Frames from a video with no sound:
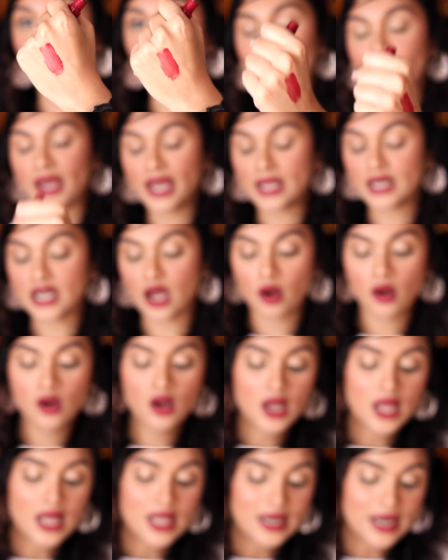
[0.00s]
opaque. Now
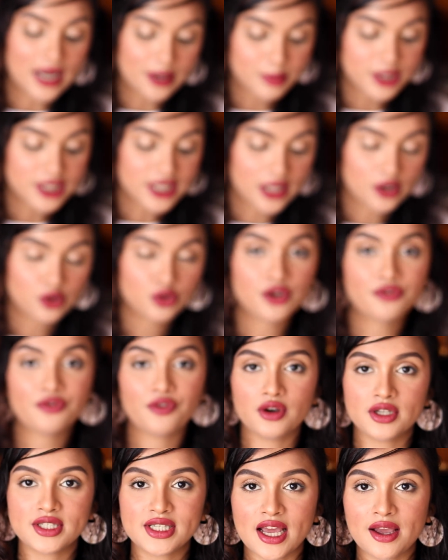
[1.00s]
let me tell you, the
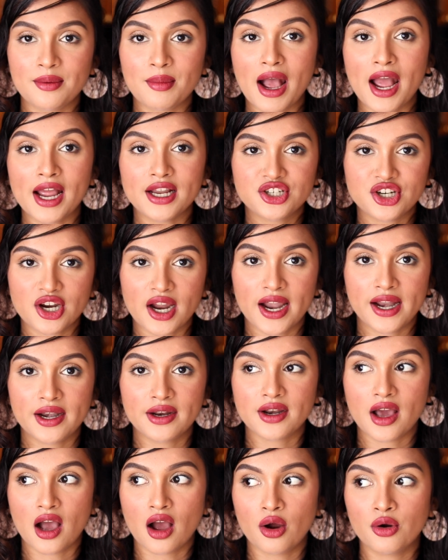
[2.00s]
first time I tried
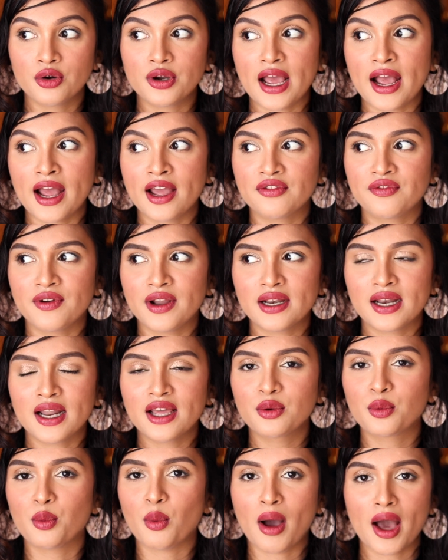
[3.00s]
it out, I felt
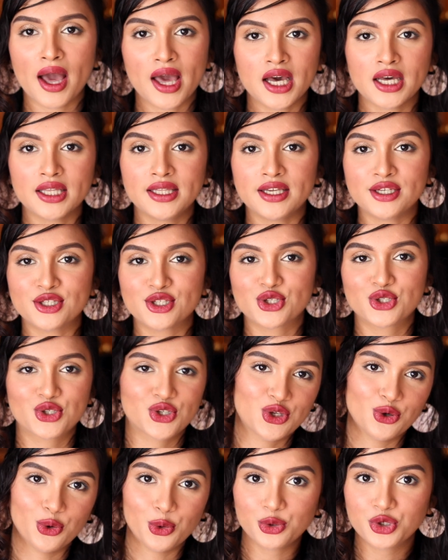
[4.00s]
like, why are they
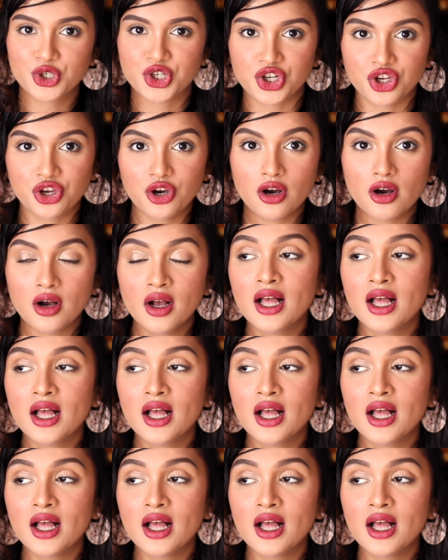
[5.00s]
so sheer?